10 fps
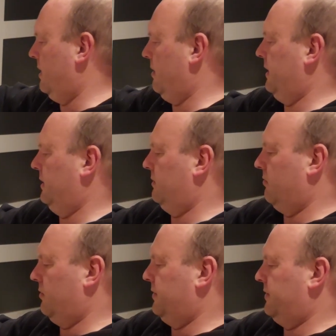lines
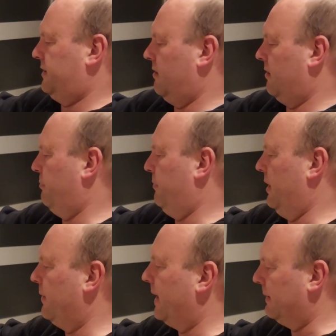are on dark
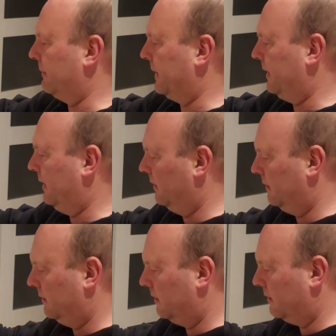blue anyway,
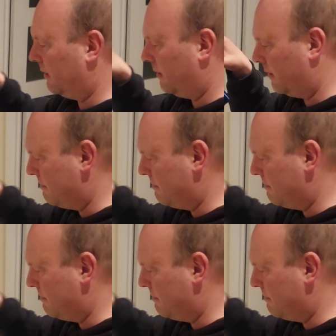I